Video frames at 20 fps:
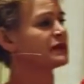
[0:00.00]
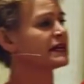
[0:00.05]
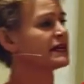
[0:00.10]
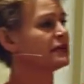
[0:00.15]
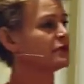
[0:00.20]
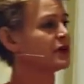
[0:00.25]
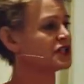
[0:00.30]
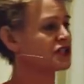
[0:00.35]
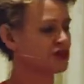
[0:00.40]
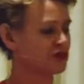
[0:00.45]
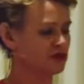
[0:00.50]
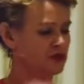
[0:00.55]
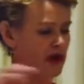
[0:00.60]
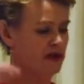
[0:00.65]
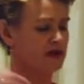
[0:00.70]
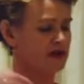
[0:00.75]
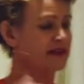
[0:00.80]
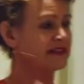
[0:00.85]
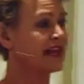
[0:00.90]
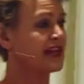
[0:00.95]
read what you
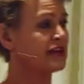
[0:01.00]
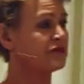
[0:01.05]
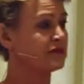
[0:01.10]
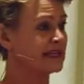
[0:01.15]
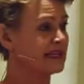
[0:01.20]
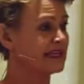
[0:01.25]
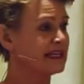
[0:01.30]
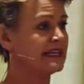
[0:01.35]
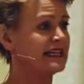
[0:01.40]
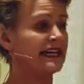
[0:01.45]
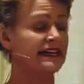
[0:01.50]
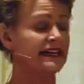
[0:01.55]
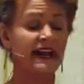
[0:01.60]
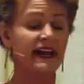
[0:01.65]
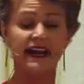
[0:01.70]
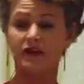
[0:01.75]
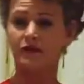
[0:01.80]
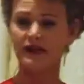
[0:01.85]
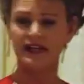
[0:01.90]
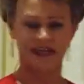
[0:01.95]
wrote, and they read it, and
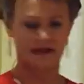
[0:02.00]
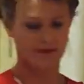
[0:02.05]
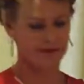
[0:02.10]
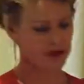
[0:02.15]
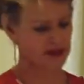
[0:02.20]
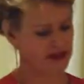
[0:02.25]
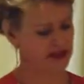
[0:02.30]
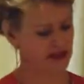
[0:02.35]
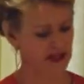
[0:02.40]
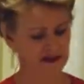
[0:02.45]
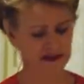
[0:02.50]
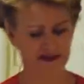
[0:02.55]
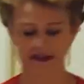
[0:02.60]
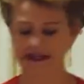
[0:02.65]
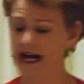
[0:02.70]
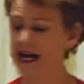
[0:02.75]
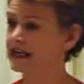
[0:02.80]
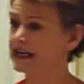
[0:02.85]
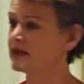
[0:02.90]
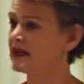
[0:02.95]
we can put it under the
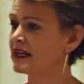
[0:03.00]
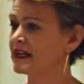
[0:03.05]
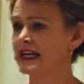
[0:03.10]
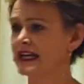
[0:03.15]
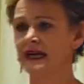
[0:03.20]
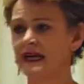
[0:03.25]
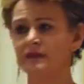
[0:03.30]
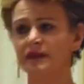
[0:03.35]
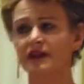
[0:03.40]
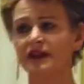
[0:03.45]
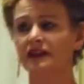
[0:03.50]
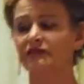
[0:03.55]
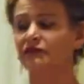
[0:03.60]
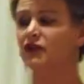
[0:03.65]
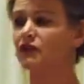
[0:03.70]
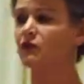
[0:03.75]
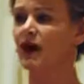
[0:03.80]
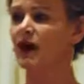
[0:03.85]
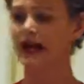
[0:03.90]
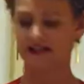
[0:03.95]
document camera if
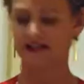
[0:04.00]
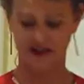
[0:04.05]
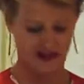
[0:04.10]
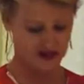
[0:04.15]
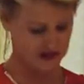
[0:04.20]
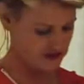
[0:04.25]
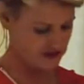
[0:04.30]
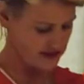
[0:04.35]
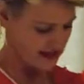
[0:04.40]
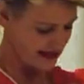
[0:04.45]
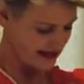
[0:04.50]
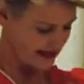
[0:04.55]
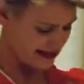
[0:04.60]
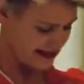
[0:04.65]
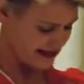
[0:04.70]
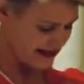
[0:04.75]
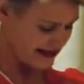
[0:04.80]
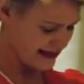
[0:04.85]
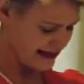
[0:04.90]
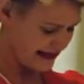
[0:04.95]
you want to
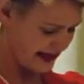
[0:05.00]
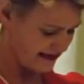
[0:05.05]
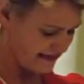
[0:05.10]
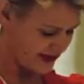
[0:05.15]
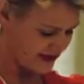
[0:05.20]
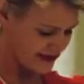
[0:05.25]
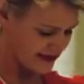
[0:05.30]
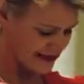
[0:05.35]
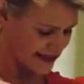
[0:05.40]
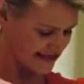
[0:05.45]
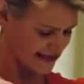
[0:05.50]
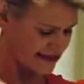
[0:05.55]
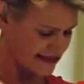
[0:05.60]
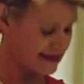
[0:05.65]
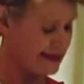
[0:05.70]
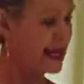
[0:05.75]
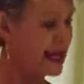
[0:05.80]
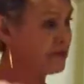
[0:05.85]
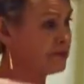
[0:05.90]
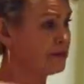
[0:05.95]
and have access to
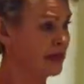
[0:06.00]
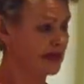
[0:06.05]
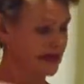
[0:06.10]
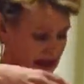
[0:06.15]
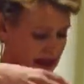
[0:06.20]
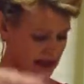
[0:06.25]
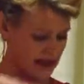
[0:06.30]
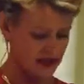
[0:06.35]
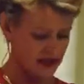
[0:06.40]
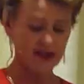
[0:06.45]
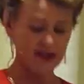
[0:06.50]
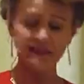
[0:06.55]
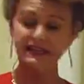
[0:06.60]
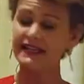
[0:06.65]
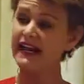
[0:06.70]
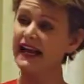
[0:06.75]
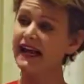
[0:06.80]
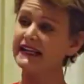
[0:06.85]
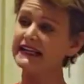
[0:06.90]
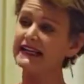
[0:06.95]
that. But just
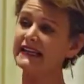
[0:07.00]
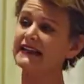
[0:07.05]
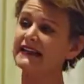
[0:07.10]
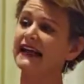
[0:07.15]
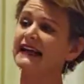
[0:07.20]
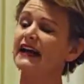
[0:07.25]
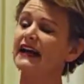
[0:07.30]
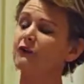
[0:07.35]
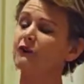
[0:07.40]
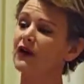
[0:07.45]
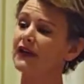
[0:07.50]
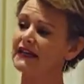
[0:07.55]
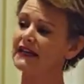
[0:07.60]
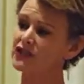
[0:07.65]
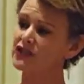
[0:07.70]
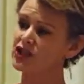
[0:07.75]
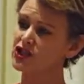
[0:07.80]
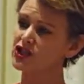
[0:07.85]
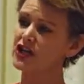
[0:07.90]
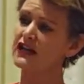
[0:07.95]
the idea that what
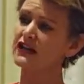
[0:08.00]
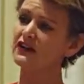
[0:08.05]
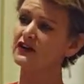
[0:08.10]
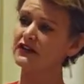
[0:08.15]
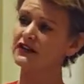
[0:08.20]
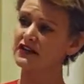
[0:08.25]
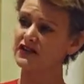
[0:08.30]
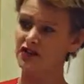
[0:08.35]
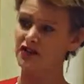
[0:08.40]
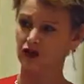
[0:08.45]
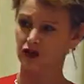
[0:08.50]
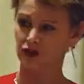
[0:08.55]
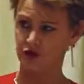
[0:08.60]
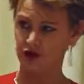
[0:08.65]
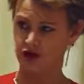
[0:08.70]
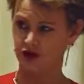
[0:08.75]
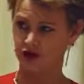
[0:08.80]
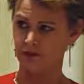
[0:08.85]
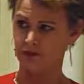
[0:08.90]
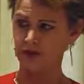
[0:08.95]
gets shared is the
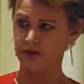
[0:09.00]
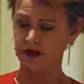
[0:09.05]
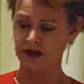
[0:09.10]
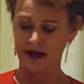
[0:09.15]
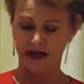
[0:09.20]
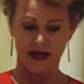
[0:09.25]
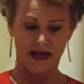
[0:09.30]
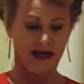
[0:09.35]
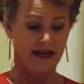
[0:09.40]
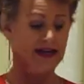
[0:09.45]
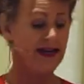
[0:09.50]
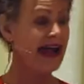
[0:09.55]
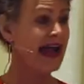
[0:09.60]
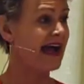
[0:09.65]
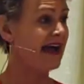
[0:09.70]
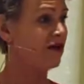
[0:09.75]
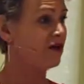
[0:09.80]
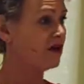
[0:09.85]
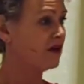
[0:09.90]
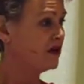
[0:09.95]
group.
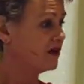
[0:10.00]
Now,